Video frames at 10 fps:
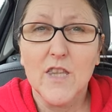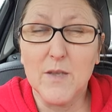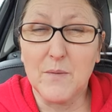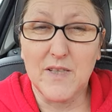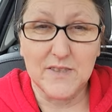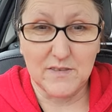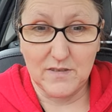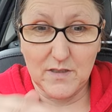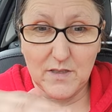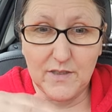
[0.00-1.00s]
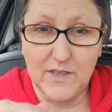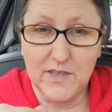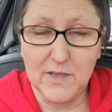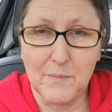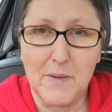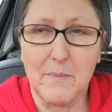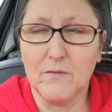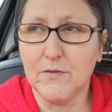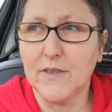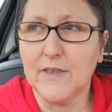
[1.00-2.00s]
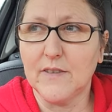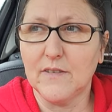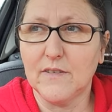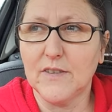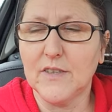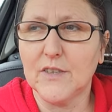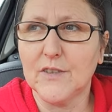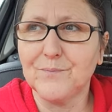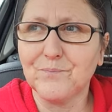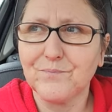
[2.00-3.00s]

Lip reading: and then you can pay monthly, you know.